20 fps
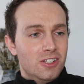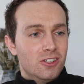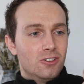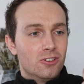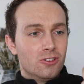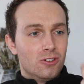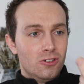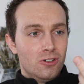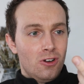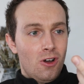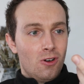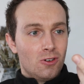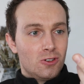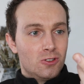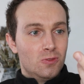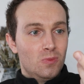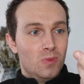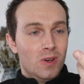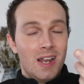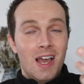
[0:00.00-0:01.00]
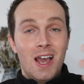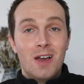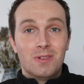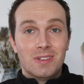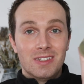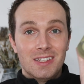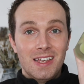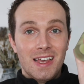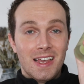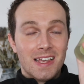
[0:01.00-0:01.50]
And you could knock someone out
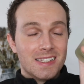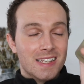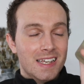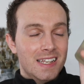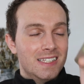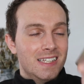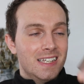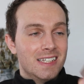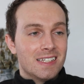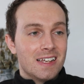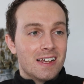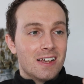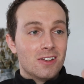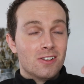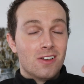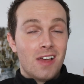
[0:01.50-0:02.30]
with this. It is